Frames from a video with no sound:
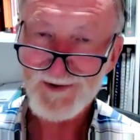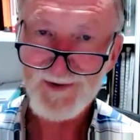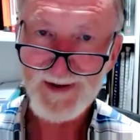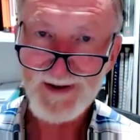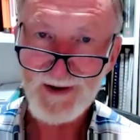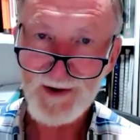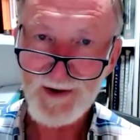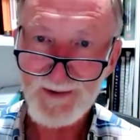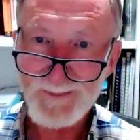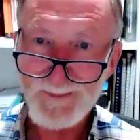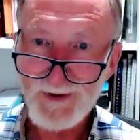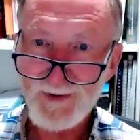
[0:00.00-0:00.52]
that
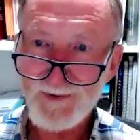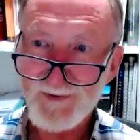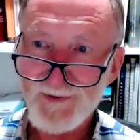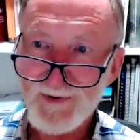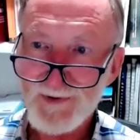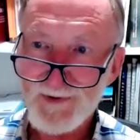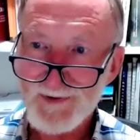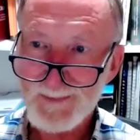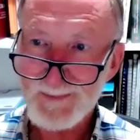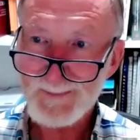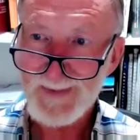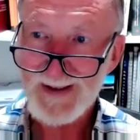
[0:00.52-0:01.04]
our immune
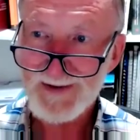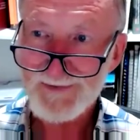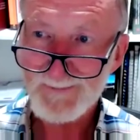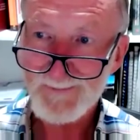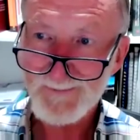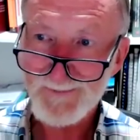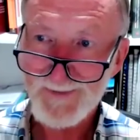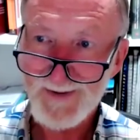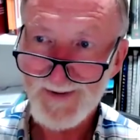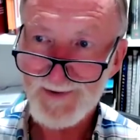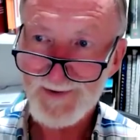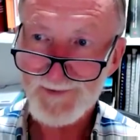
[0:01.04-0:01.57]
system hasn't
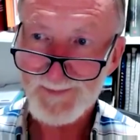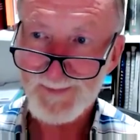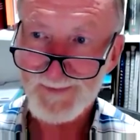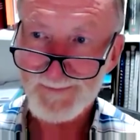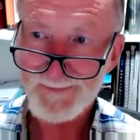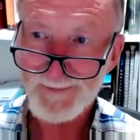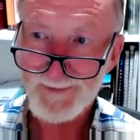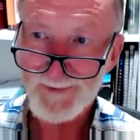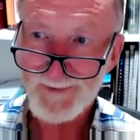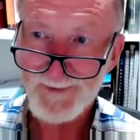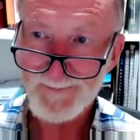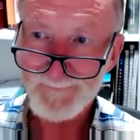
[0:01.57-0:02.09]
faced
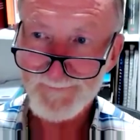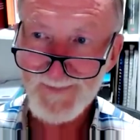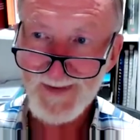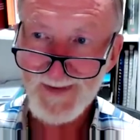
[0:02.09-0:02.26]
before.